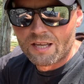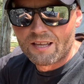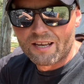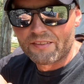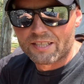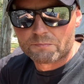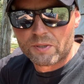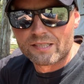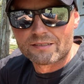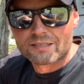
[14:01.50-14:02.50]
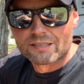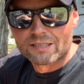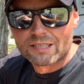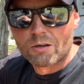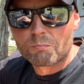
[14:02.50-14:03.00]
and that's basically
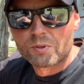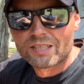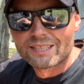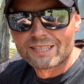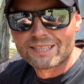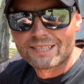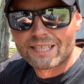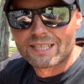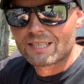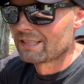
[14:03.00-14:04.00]
completely dead.